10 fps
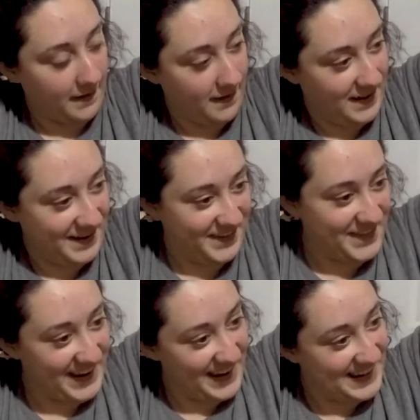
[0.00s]

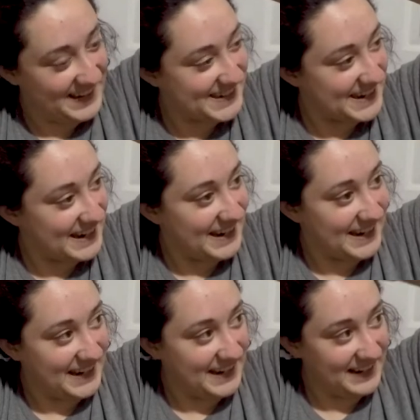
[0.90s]
And
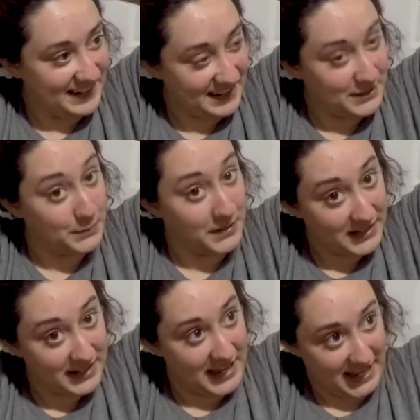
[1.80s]
I got to
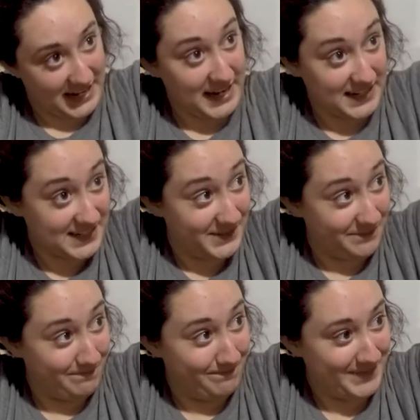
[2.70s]
work at 8,
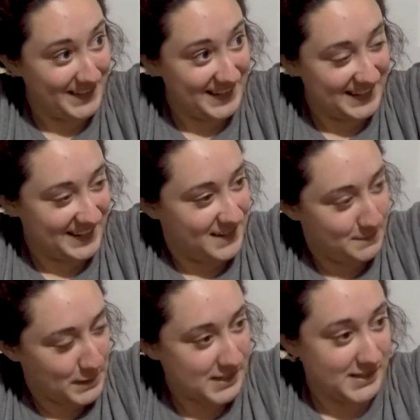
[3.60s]

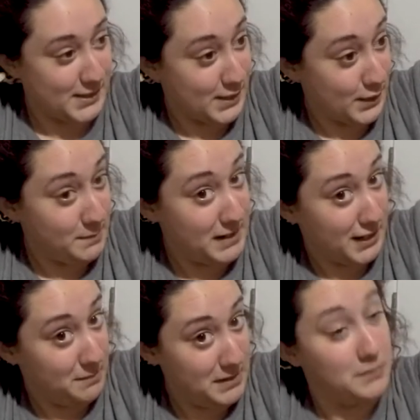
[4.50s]
because it's a
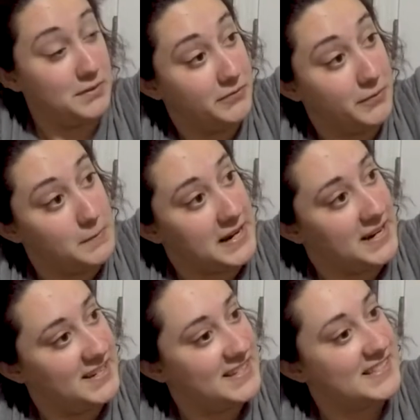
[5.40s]
30-minute commute for me.